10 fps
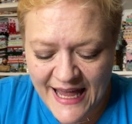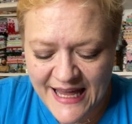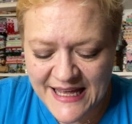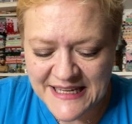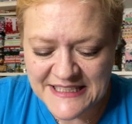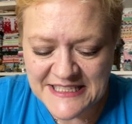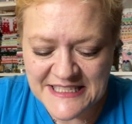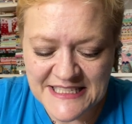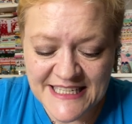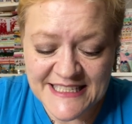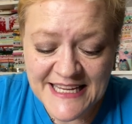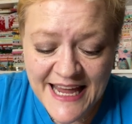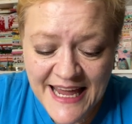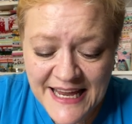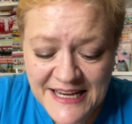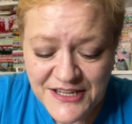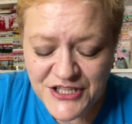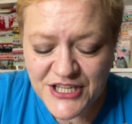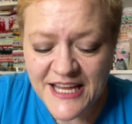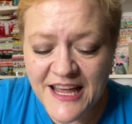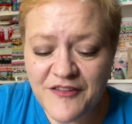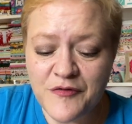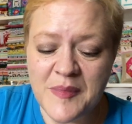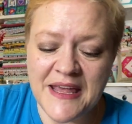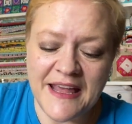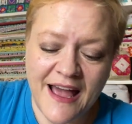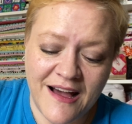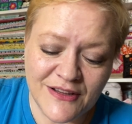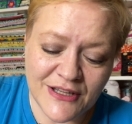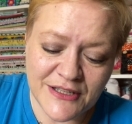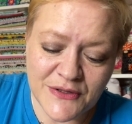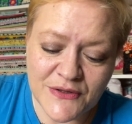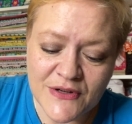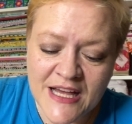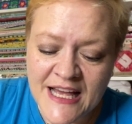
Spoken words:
and today she gave me a little